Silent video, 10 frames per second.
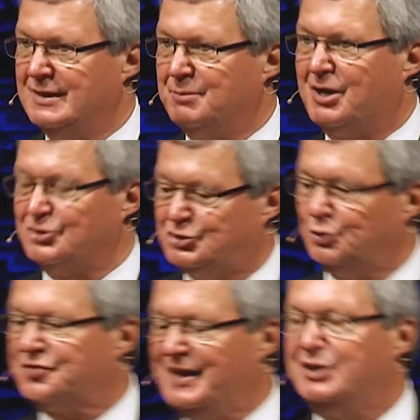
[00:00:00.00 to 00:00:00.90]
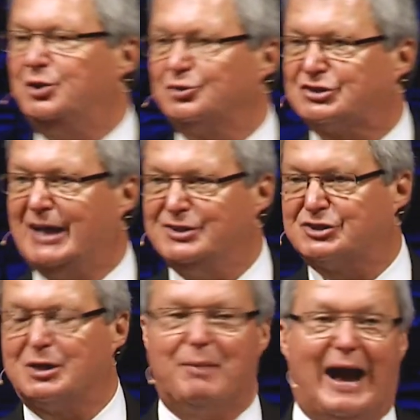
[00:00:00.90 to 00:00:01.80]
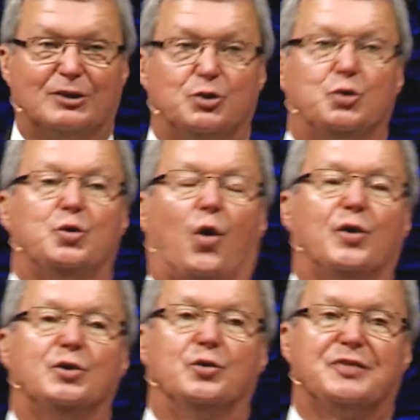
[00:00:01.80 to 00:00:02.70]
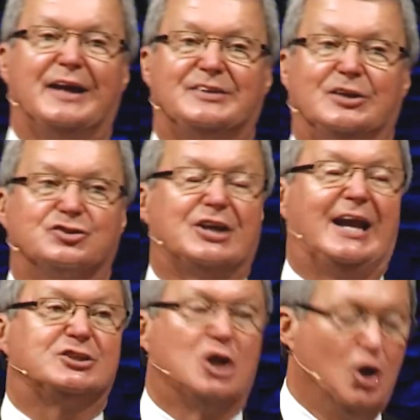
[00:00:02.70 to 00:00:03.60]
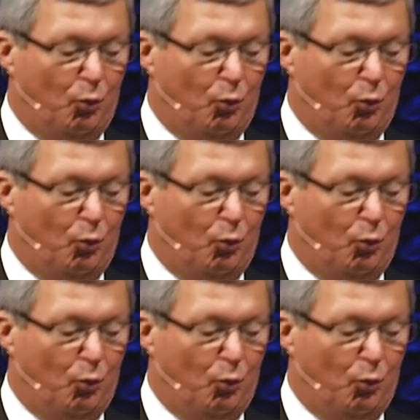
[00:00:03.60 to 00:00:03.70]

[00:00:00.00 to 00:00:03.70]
because you'll think you'll change somebody or you'll think they'll change